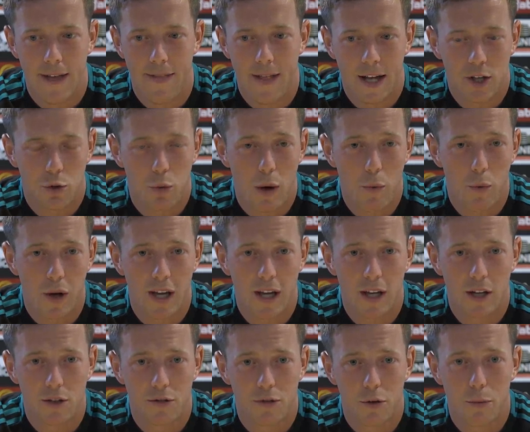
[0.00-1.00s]
that's why we're
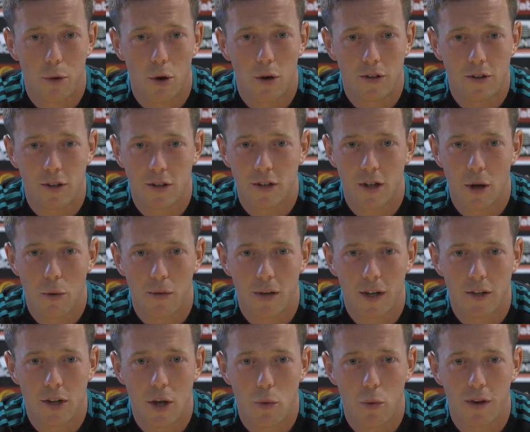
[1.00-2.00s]
here as footballers, is
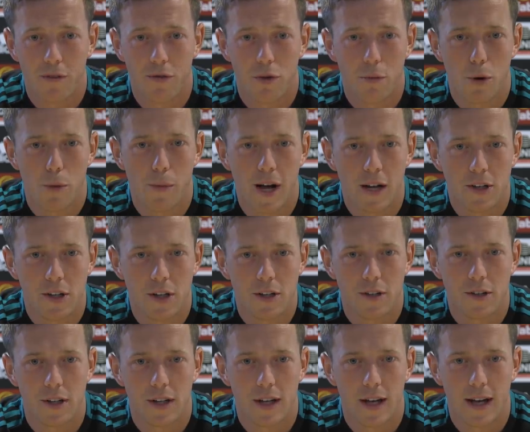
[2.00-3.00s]
to win football
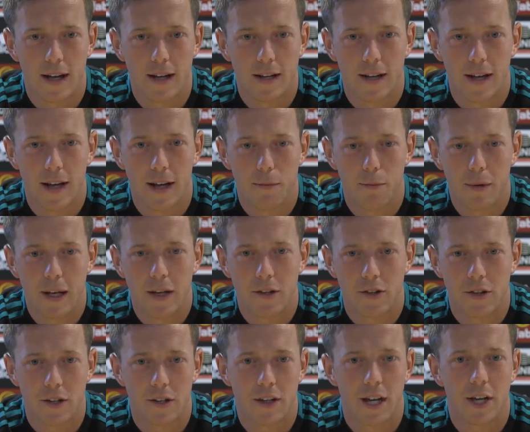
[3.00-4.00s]
matches and be
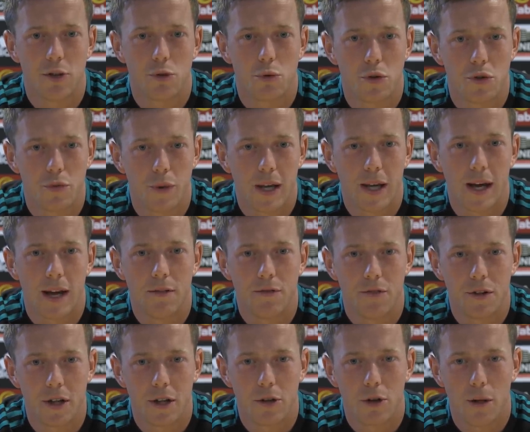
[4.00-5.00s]
as successful as we can
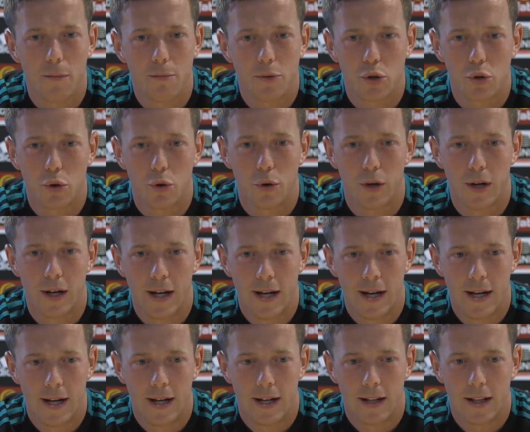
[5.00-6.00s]
for the club. So,
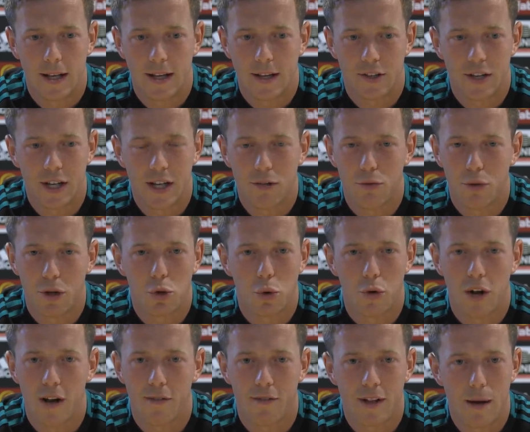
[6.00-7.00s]
like I said, if we
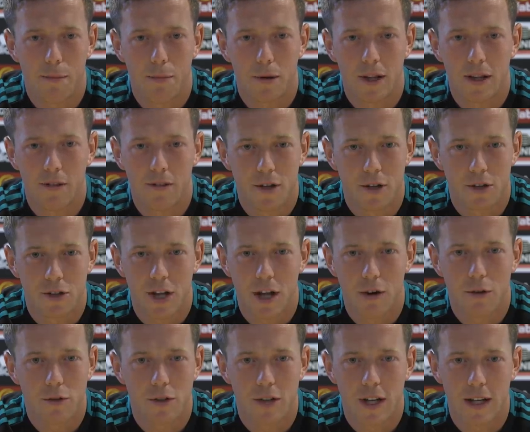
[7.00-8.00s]
don't have that belief in
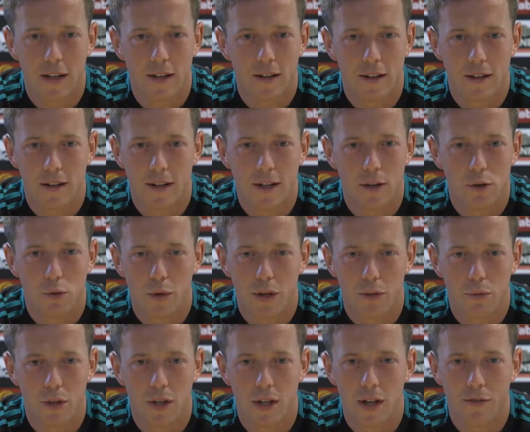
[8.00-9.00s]
ourselves, then, you know,
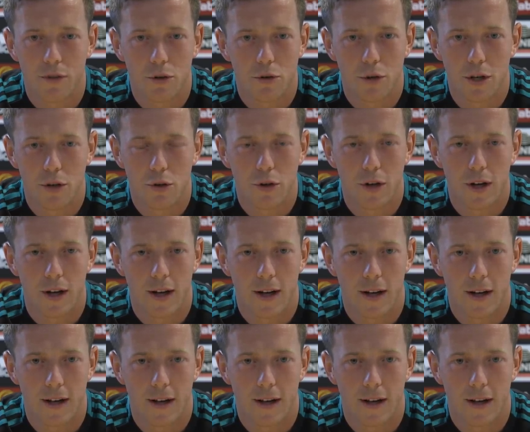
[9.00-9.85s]
we're never going to do it.